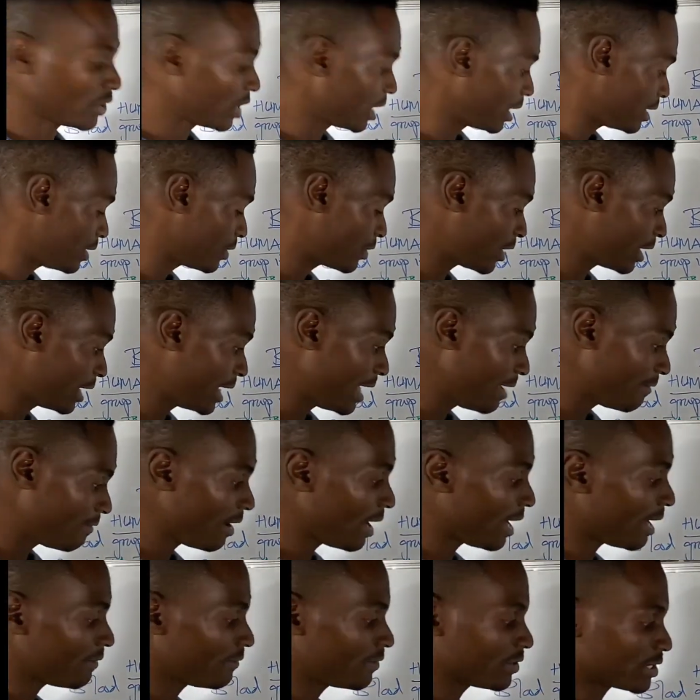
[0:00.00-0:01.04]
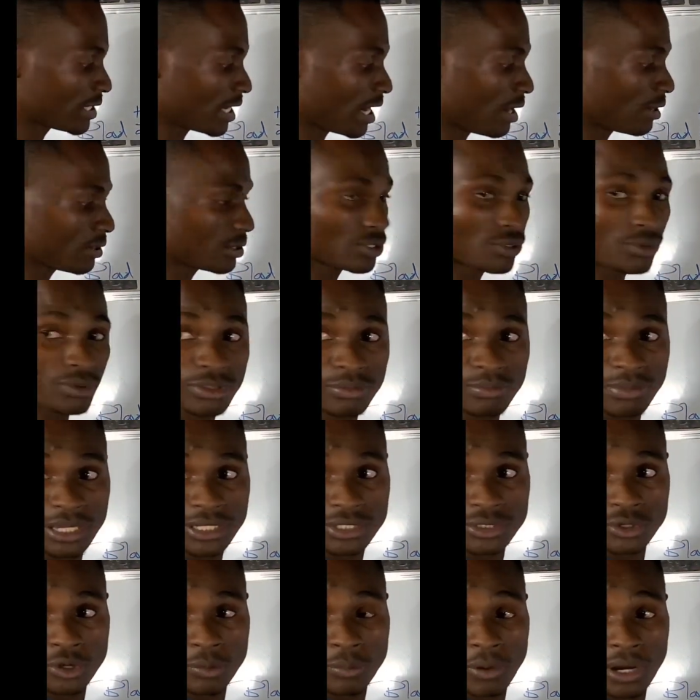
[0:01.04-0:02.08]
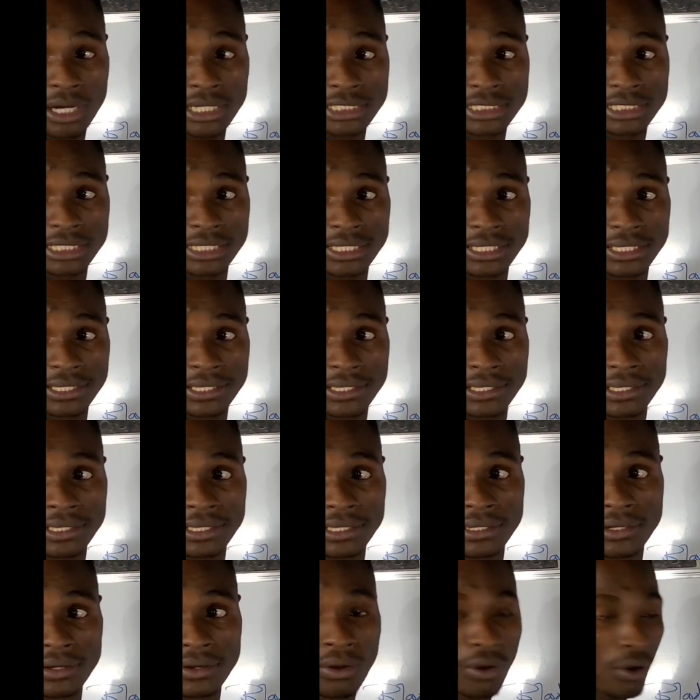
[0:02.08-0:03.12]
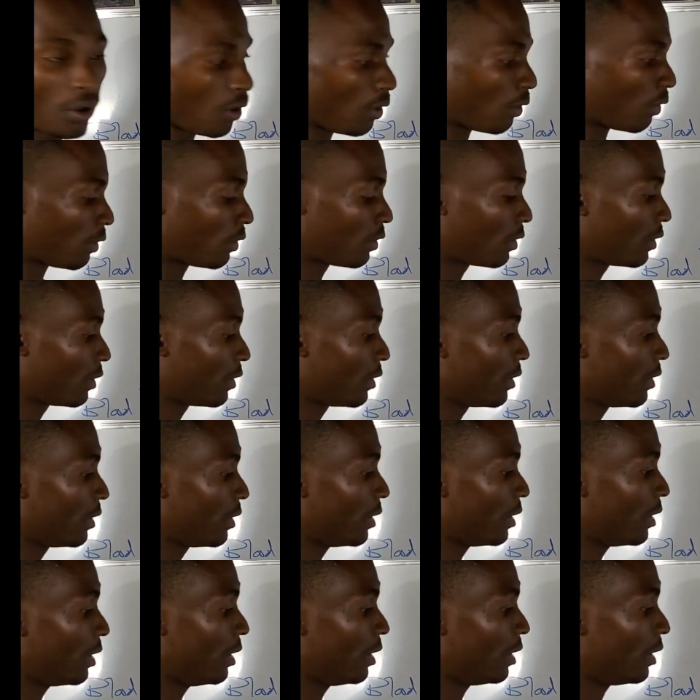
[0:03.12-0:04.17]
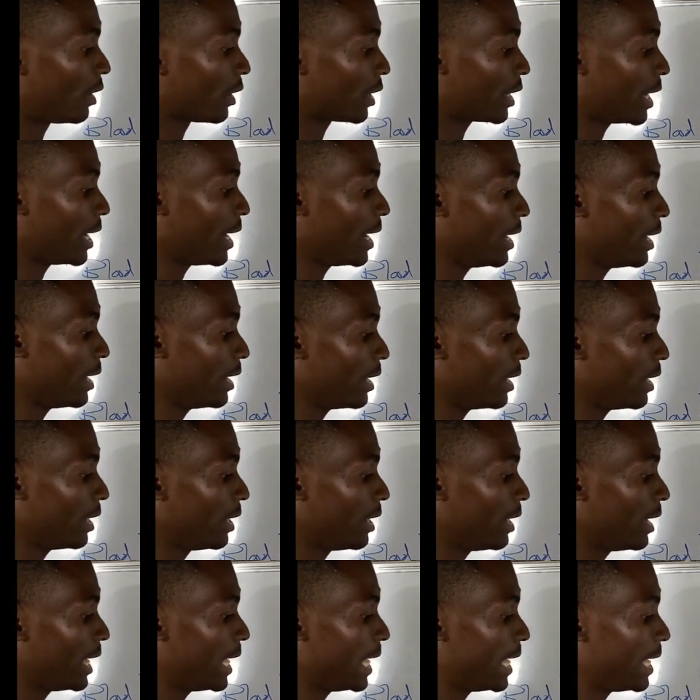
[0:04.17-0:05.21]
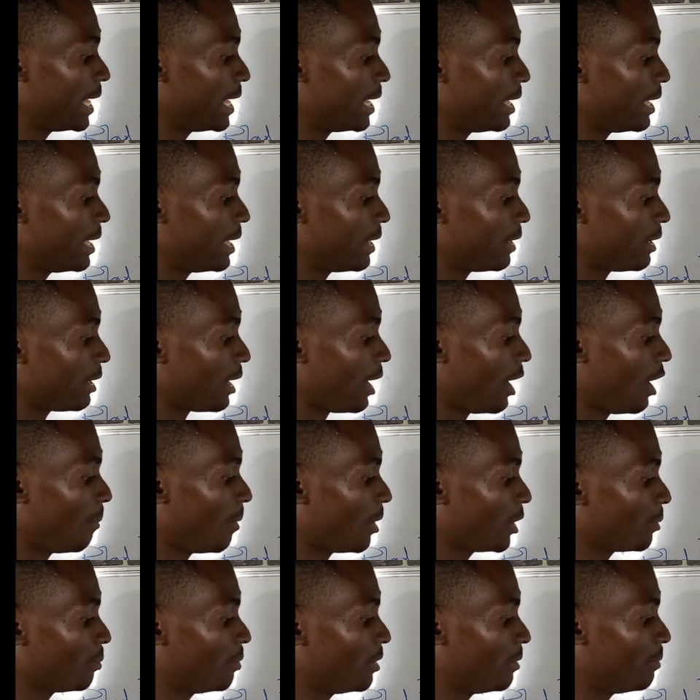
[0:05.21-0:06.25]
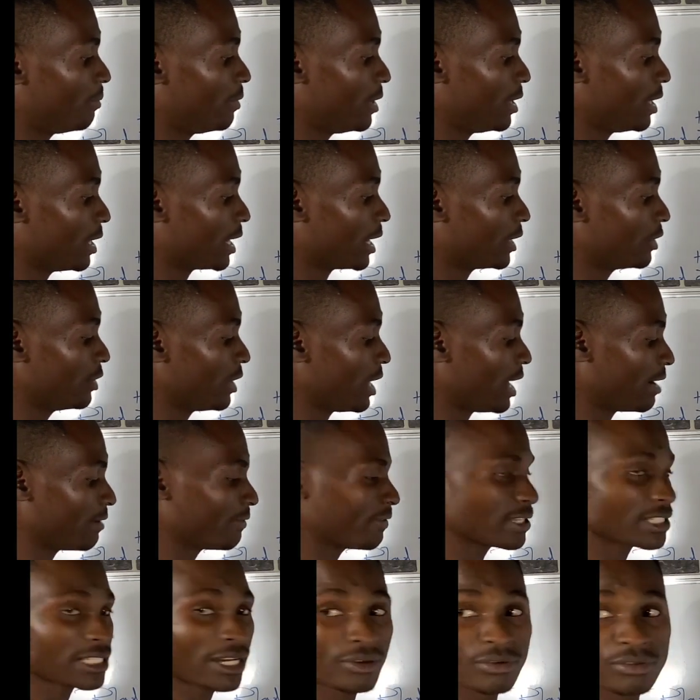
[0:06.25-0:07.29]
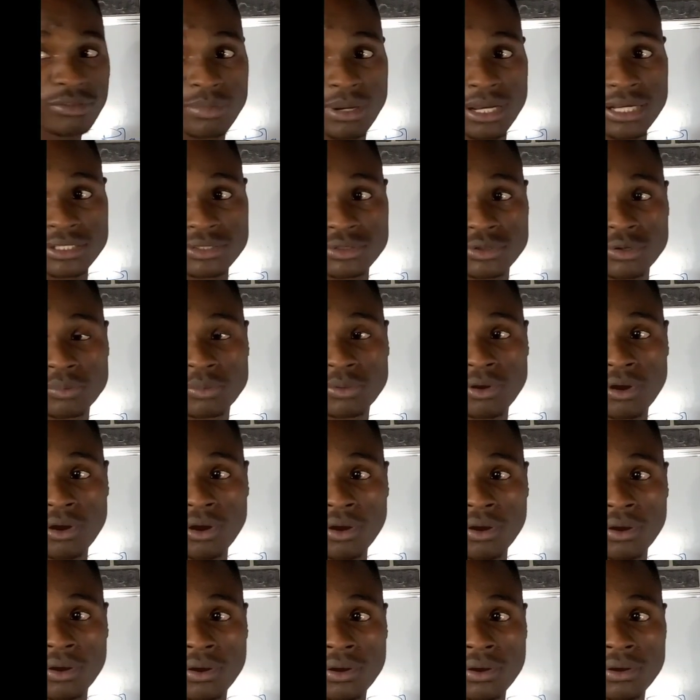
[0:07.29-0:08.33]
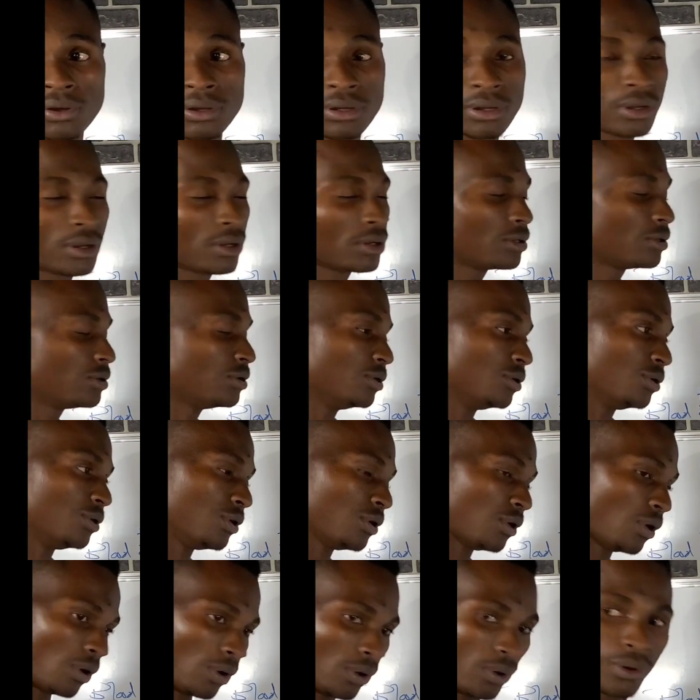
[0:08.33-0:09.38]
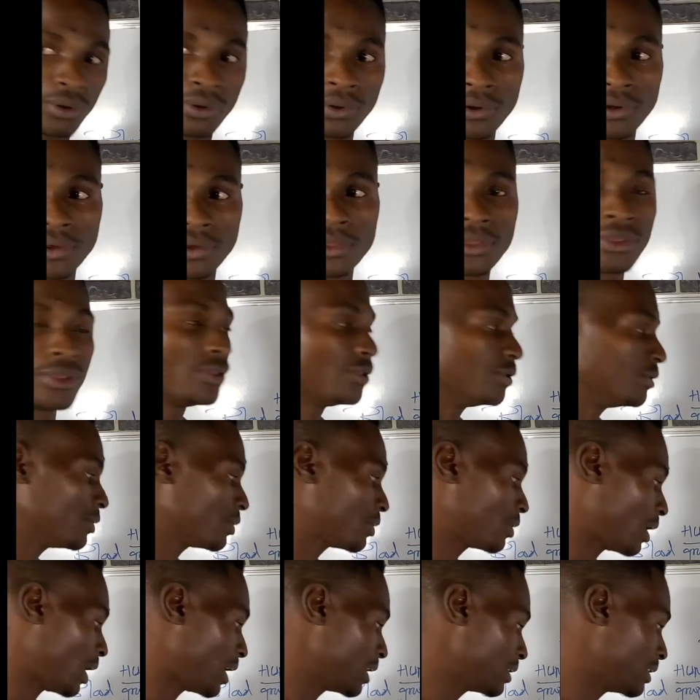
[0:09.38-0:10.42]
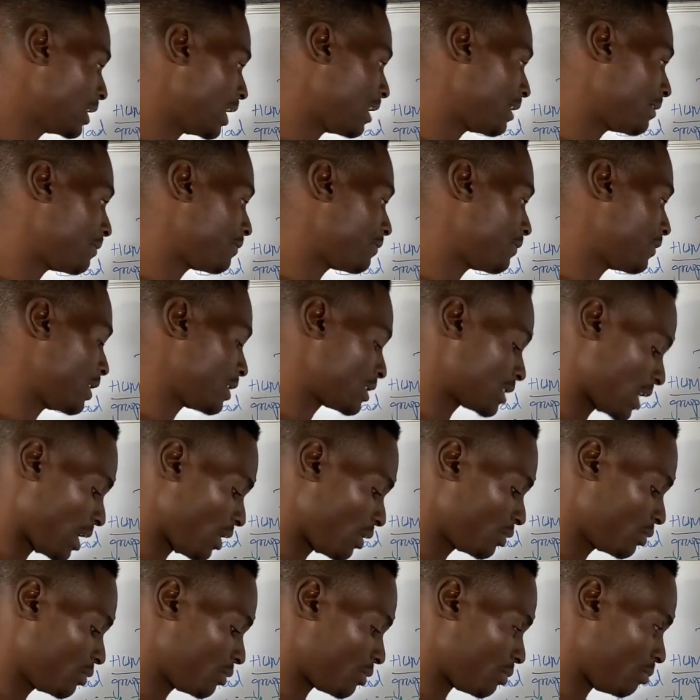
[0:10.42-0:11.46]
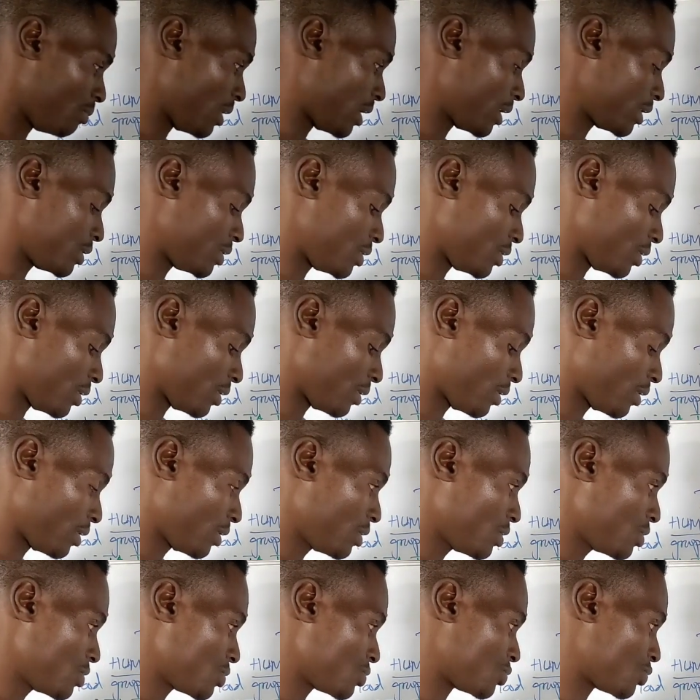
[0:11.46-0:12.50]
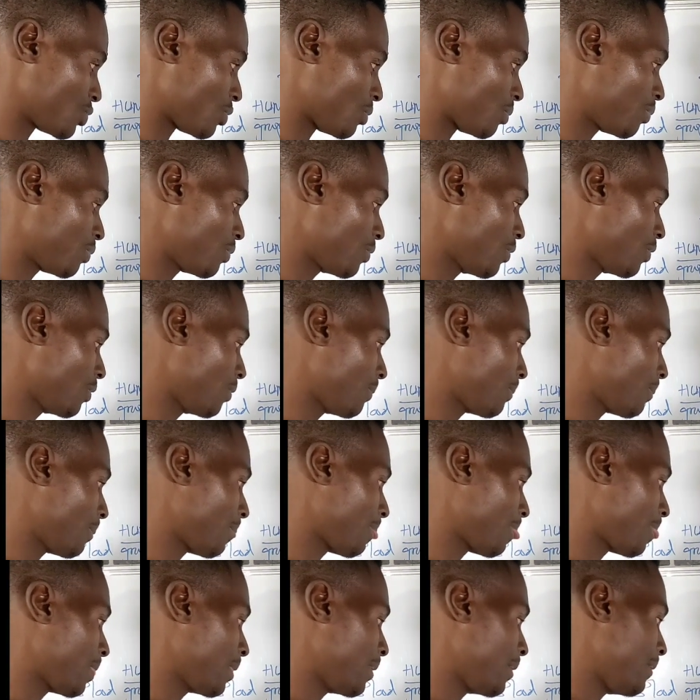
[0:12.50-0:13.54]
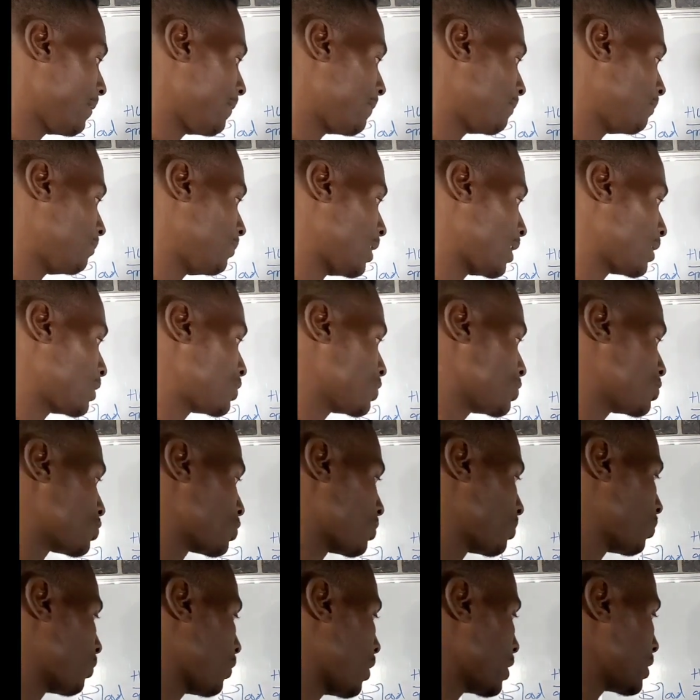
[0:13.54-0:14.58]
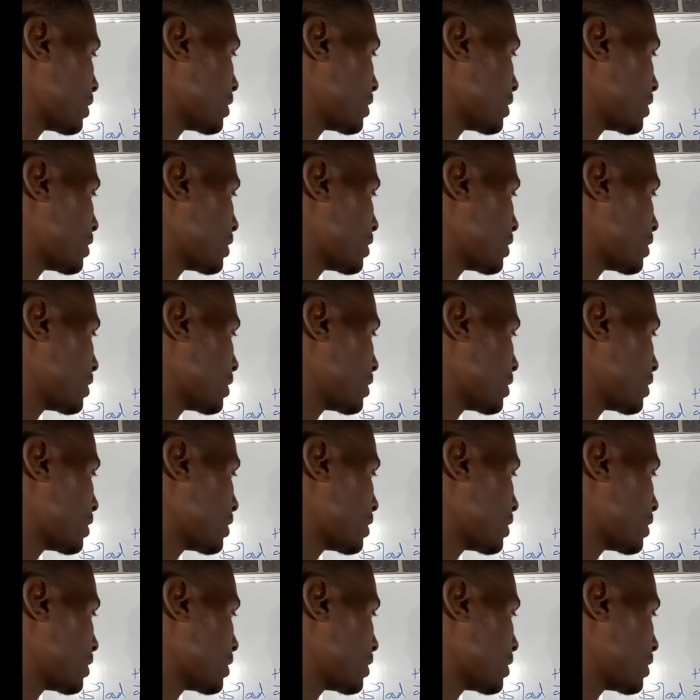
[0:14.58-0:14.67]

You can never have a child with blood group what? O. Okay? How about BB? Can you have a child with blood group O? No. You can't have a child with blood group O. Blood group